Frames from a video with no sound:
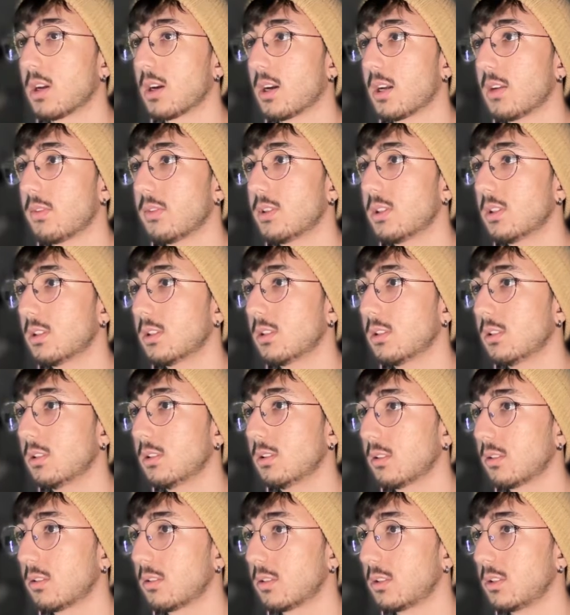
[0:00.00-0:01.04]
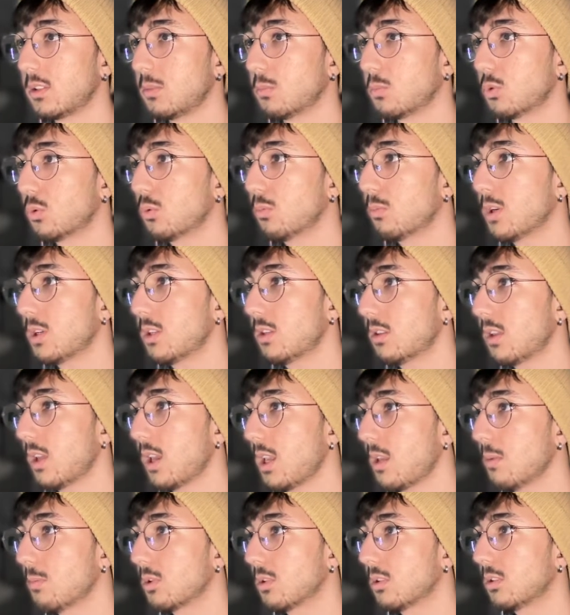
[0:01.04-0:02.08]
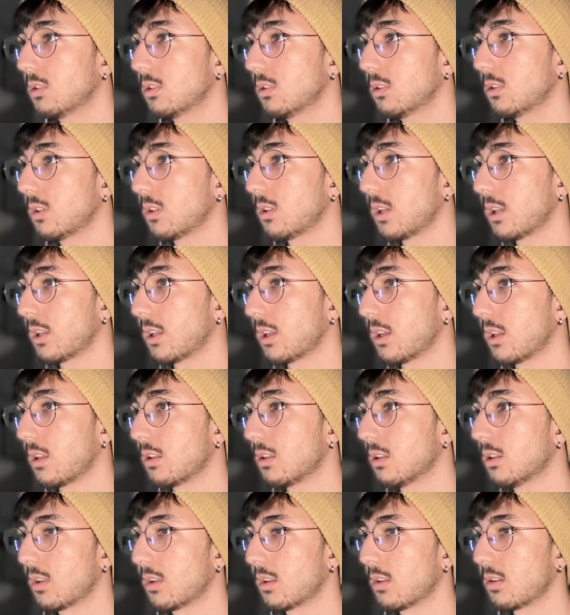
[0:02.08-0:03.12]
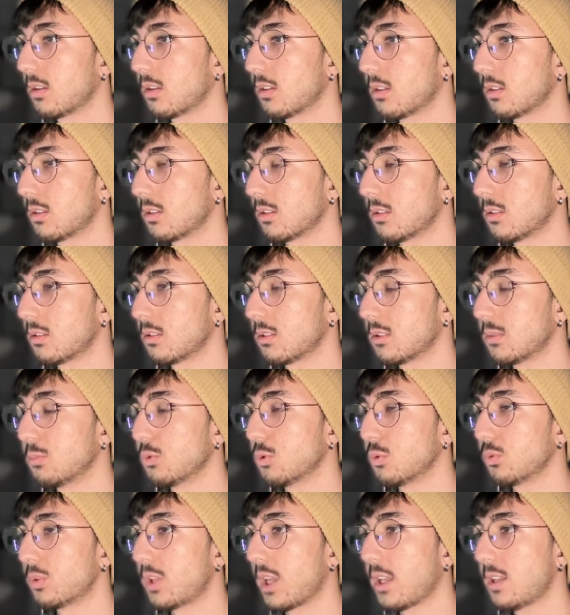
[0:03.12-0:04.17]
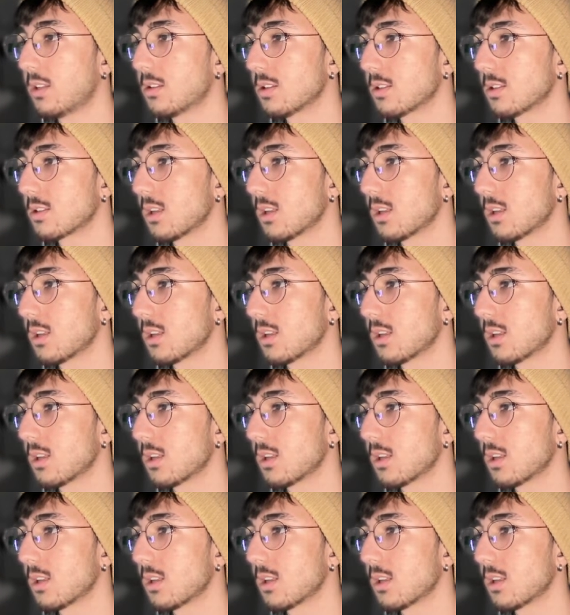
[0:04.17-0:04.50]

I will remove my table again, remove datas